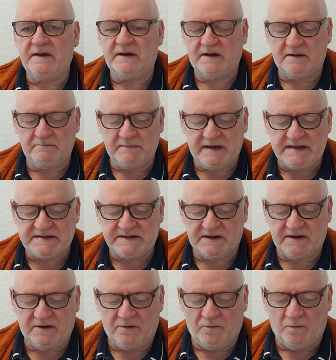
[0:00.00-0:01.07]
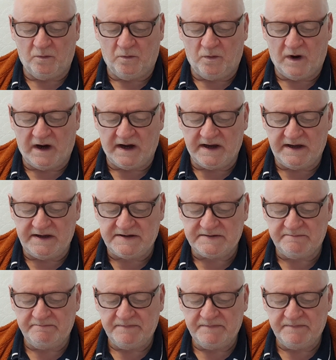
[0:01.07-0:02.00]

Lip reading: meter wide